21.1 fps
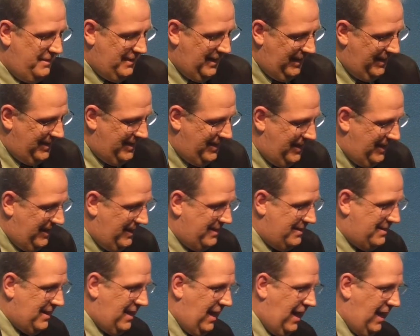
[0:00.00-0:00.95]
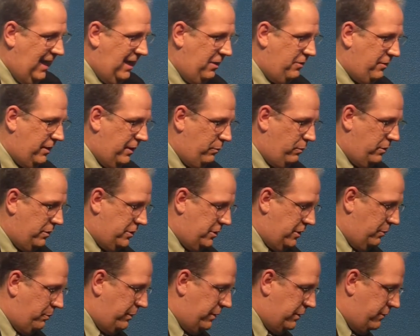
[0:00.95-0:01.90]
Second thing is angry
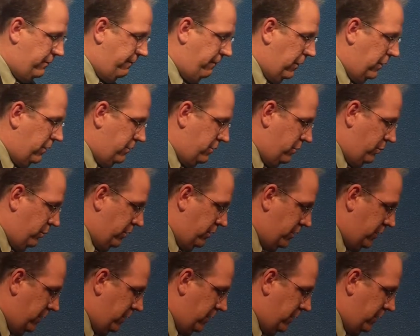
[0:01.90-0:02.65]
worship is false